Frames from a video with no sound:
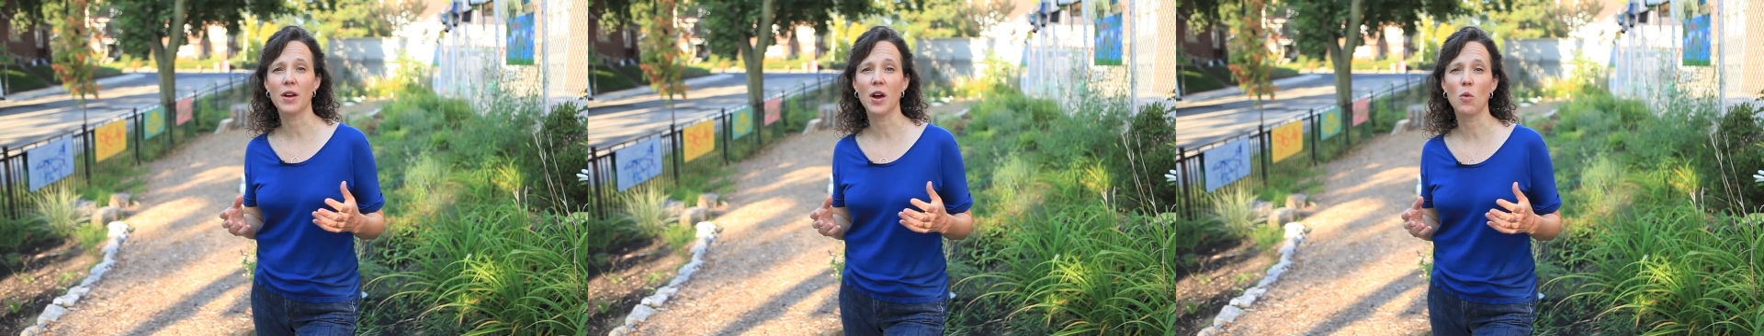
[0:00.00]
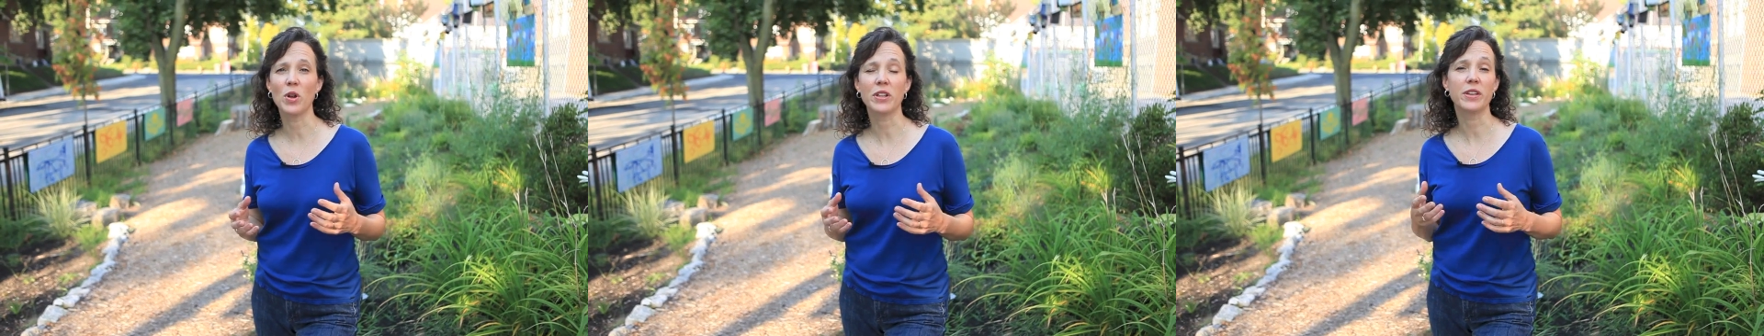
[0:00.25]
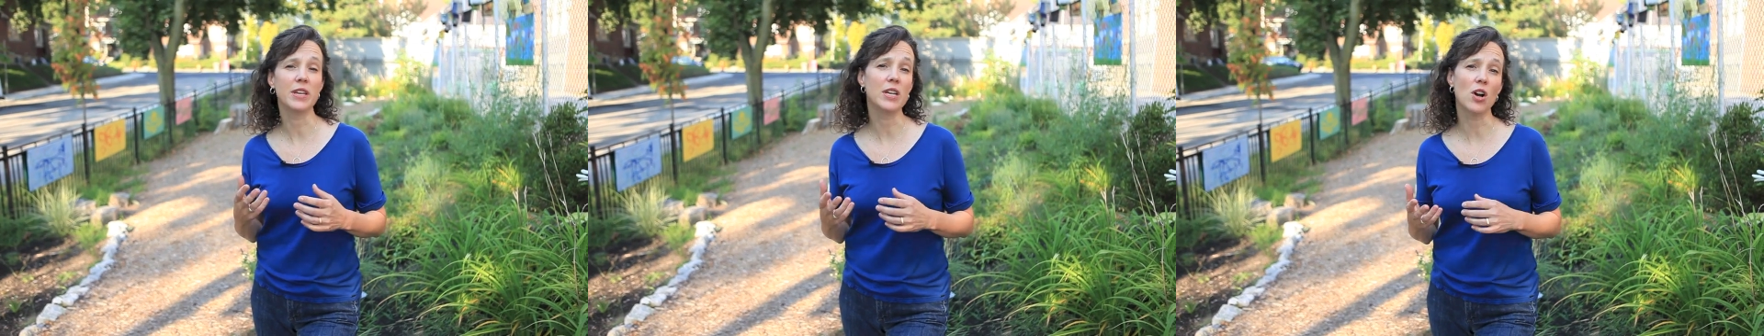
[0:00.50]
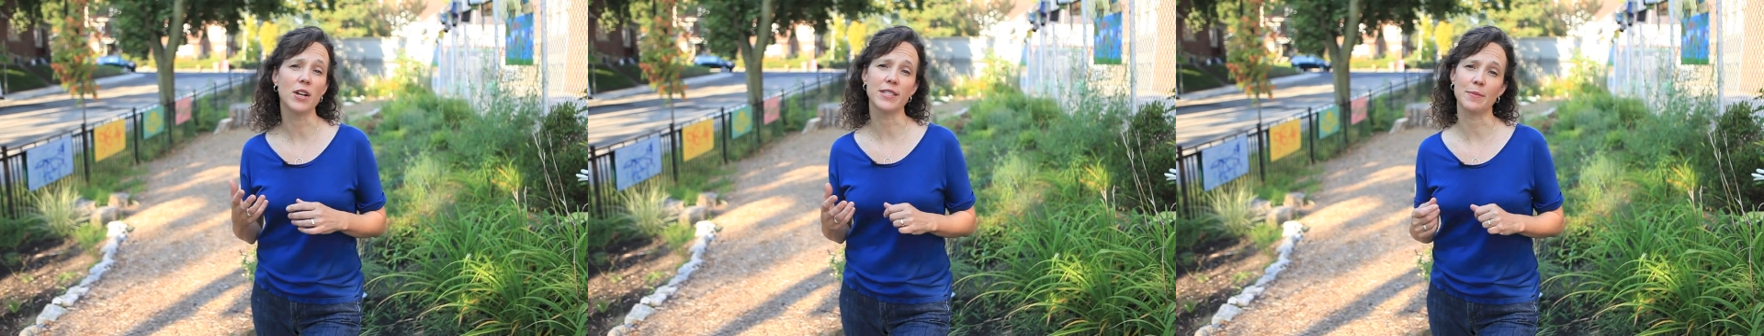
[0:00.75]
uh, one of the key
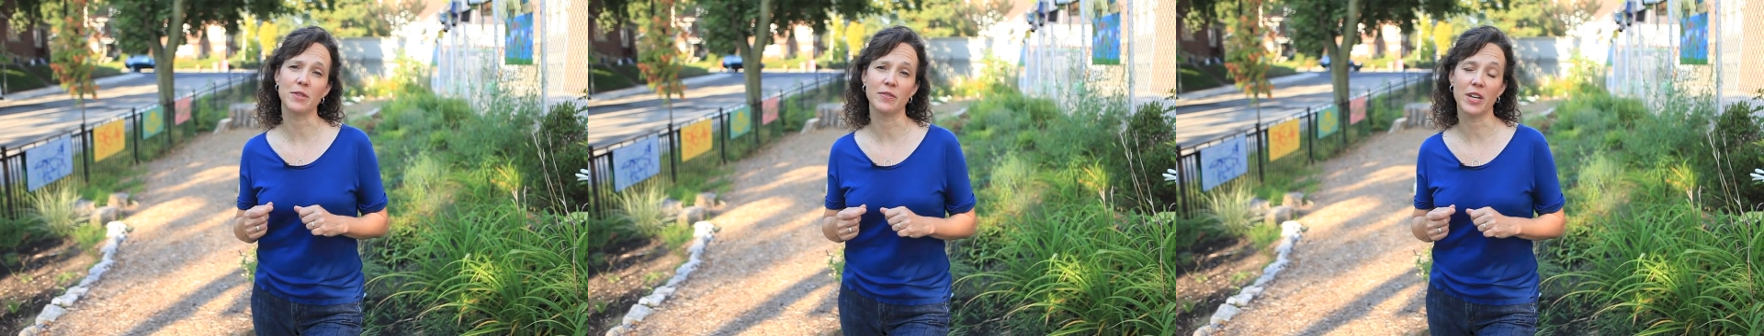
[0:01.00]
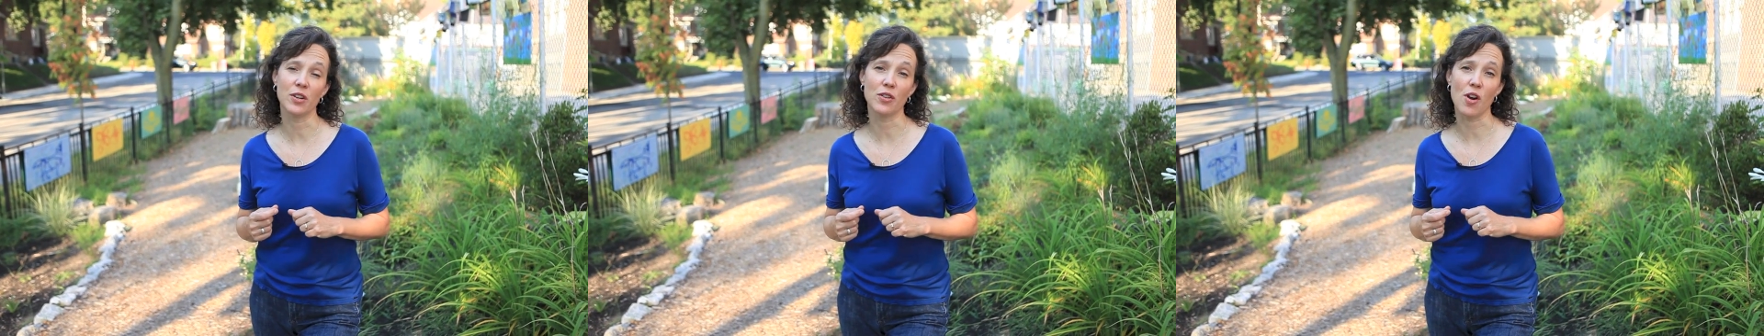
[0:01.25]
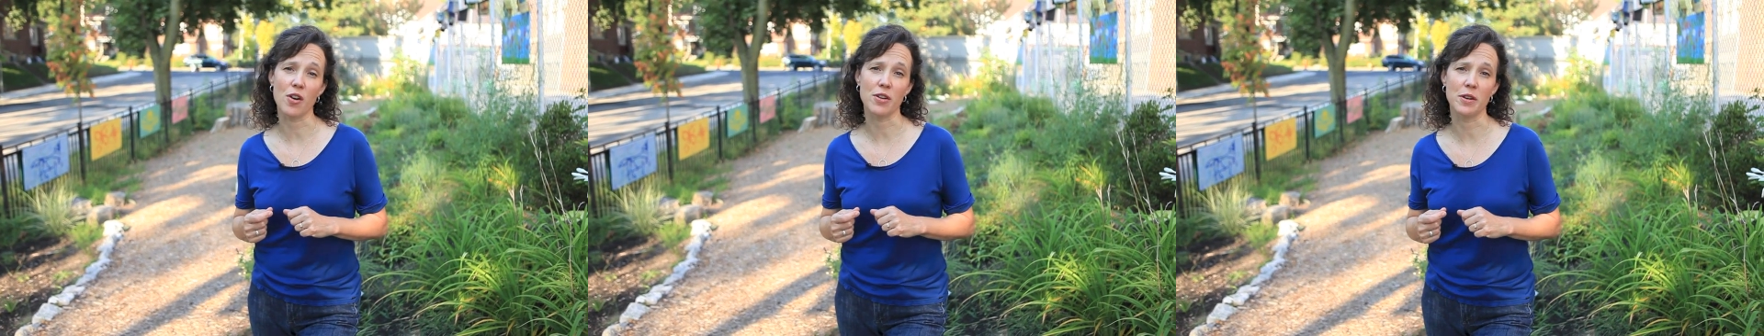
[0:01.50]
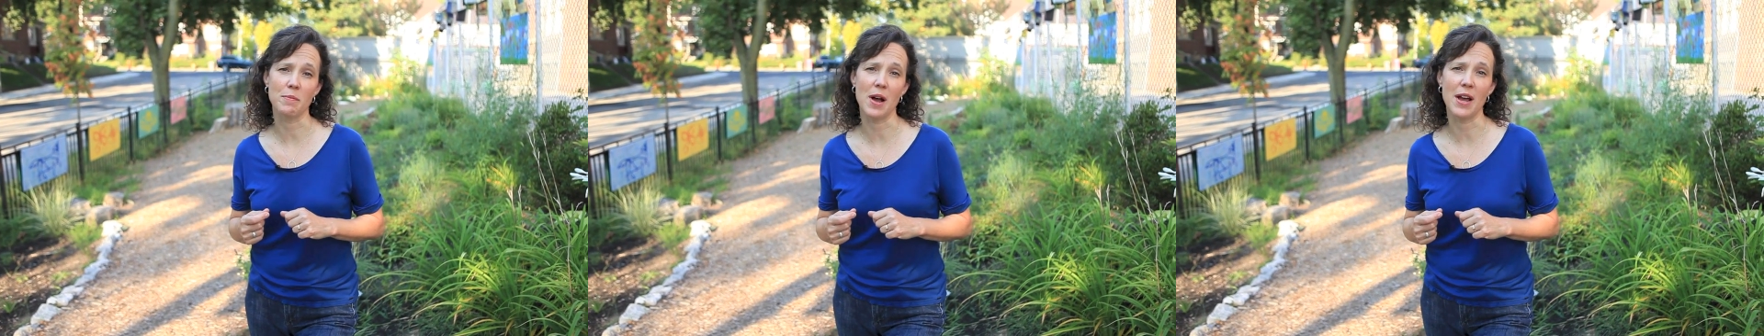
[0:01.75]
concepts of kindergarten
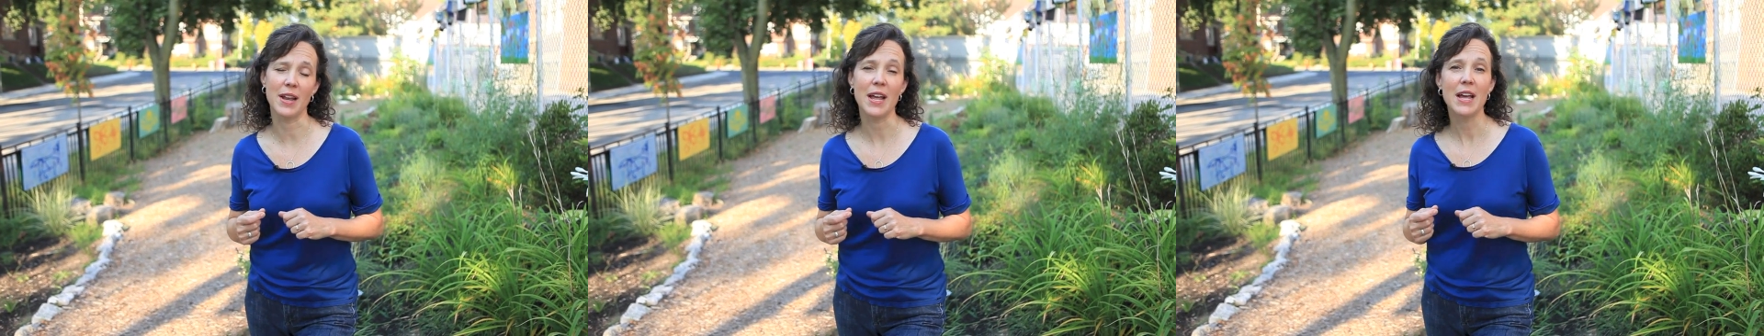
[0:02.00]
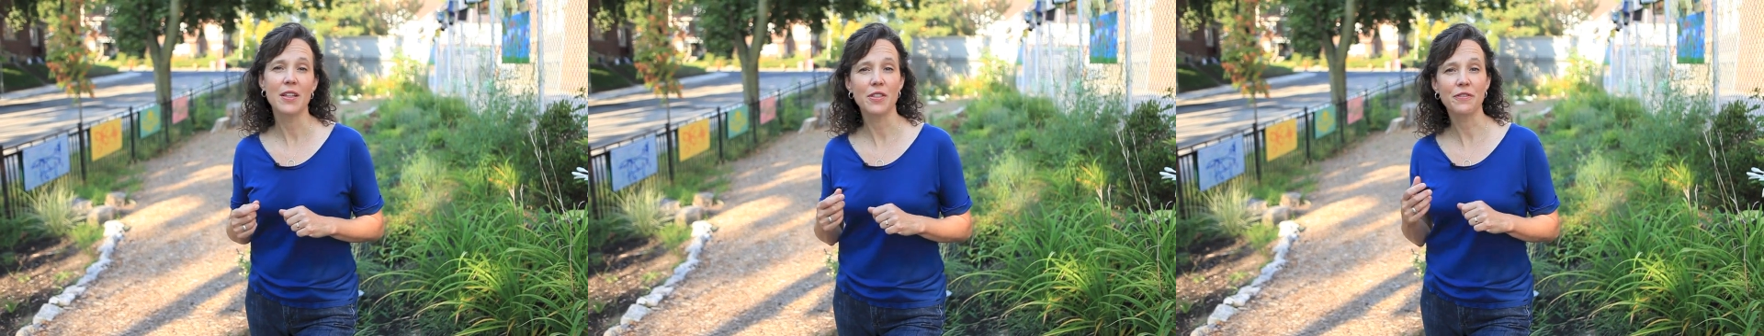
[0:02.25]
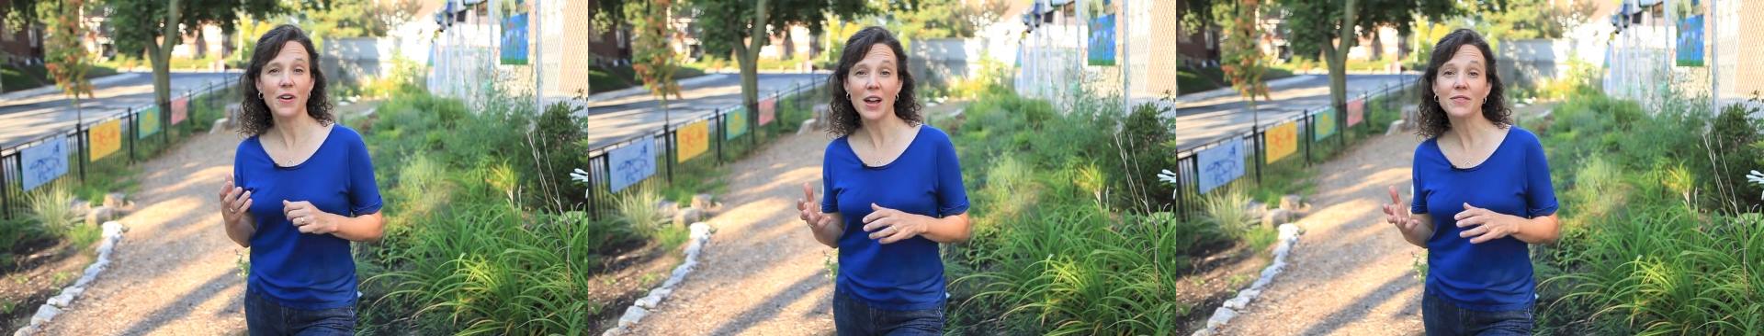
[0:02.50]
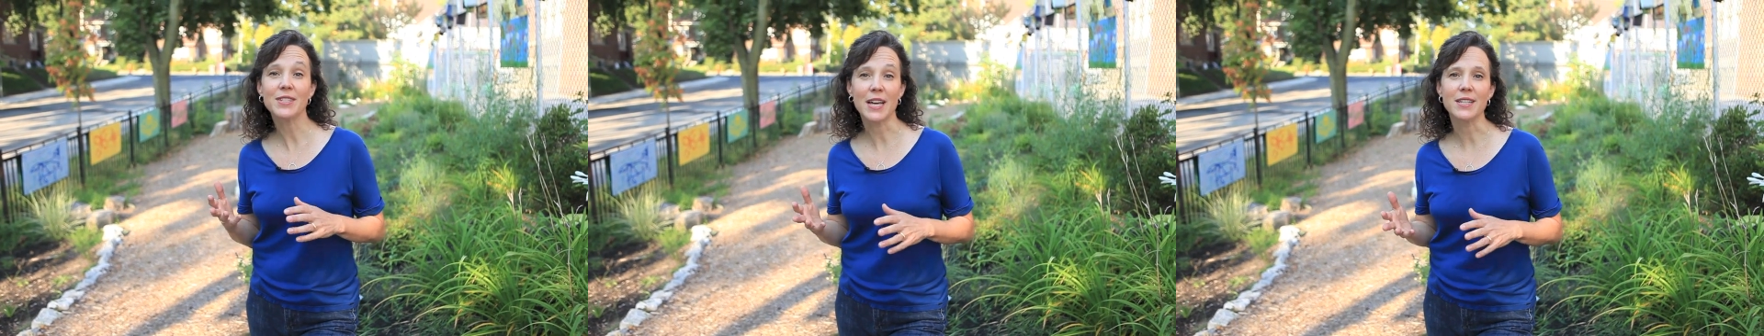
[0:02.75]
in mind, the
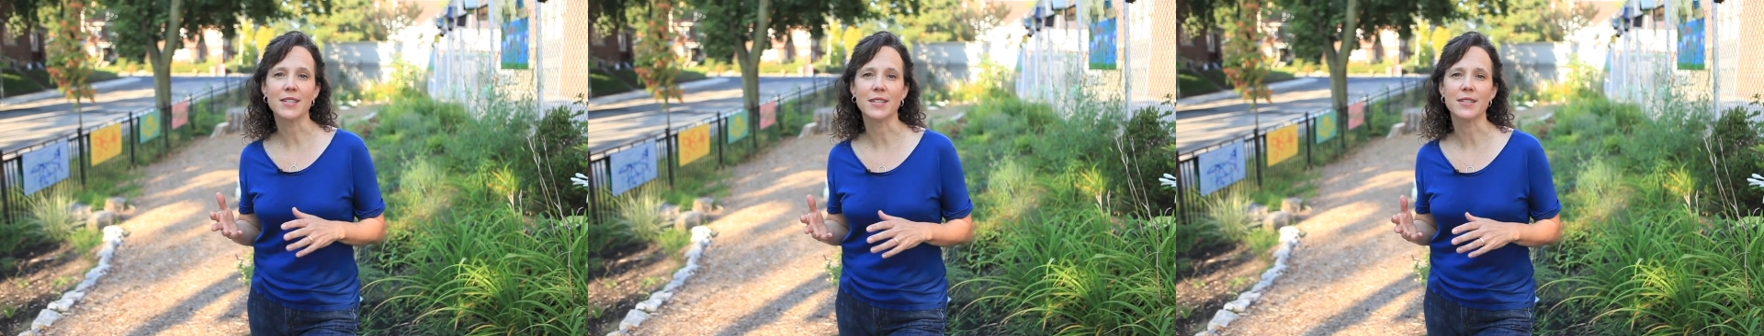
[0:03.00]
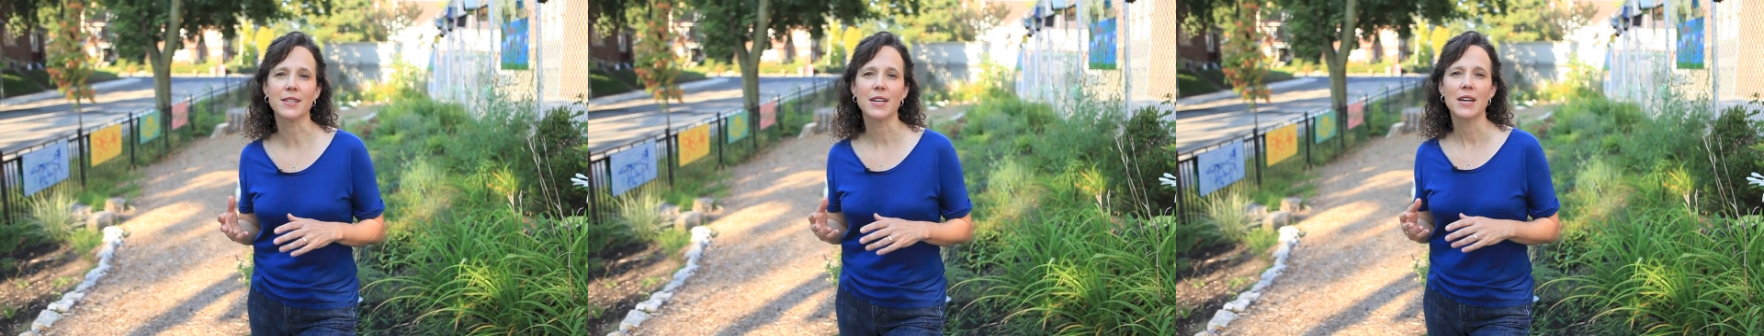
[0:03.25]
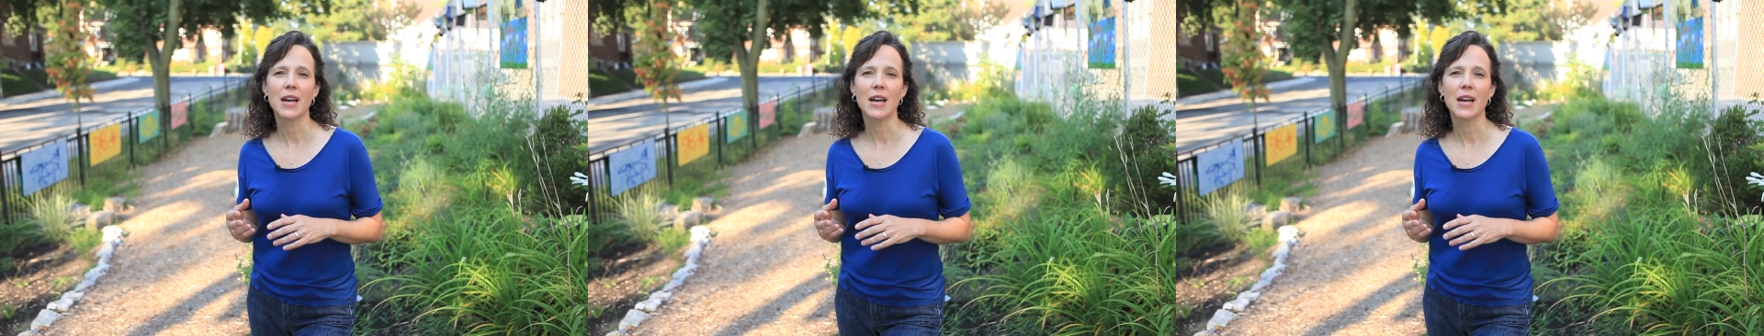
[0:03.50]
five senses.